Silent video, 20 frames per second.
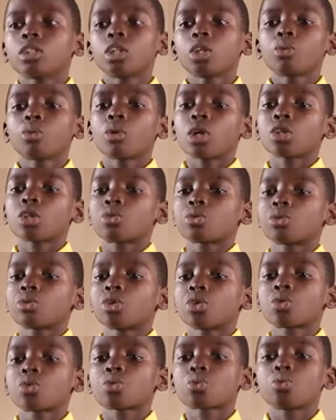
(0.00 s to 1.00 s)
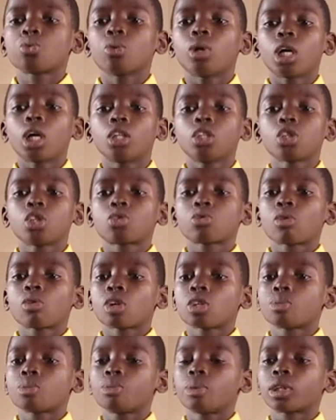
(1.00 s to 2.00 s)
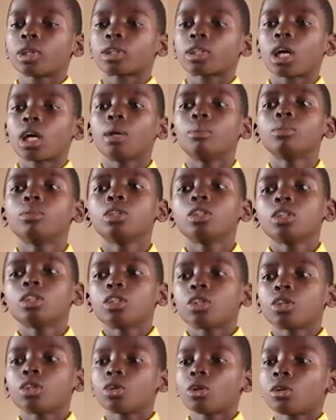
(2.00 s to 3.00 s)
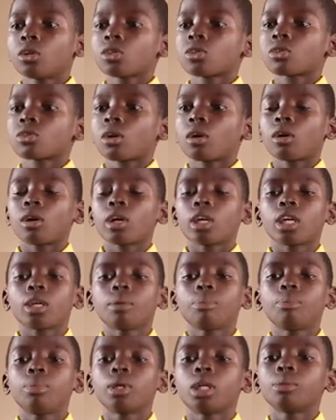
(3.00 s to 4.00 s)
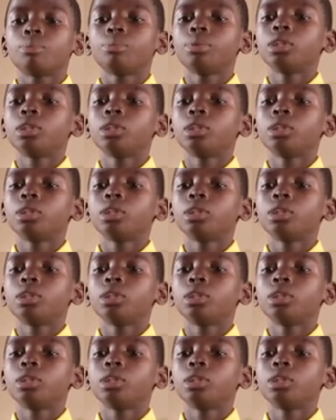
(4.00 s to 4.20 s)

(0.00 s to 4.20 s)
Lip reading: went to the school and it was break time. They saw a baby